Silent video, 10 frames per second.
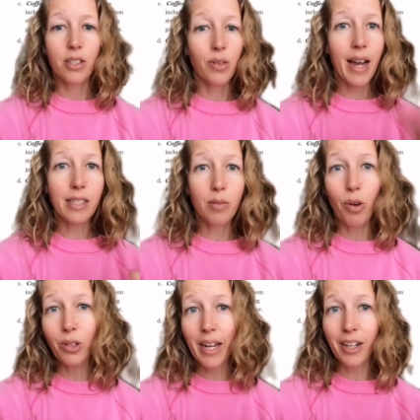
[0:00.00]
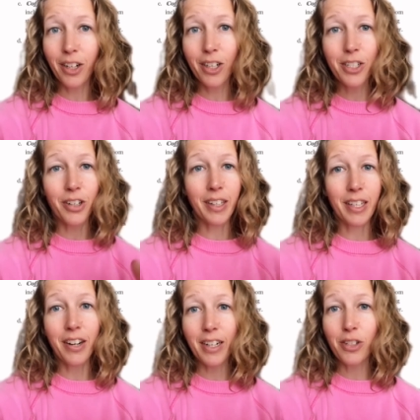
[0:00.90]
yes, mold can occur during the
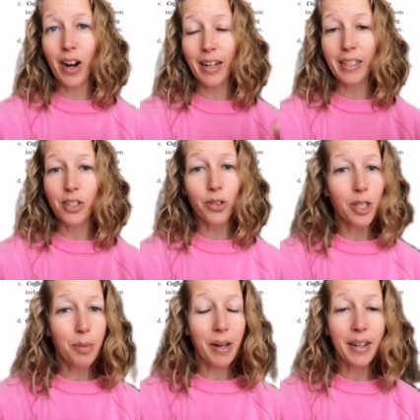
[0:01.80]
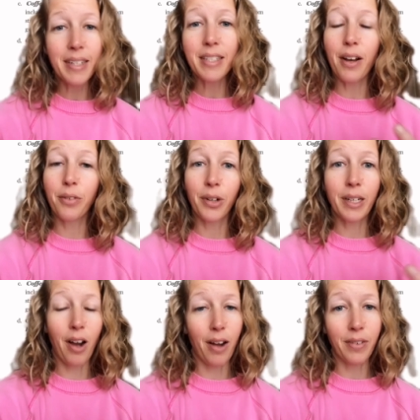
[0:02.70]
curing, drying, and storage periods of
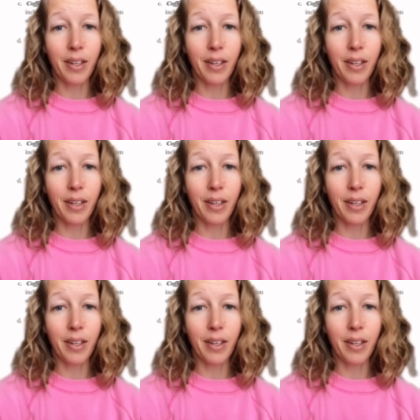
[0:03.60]
green coffee.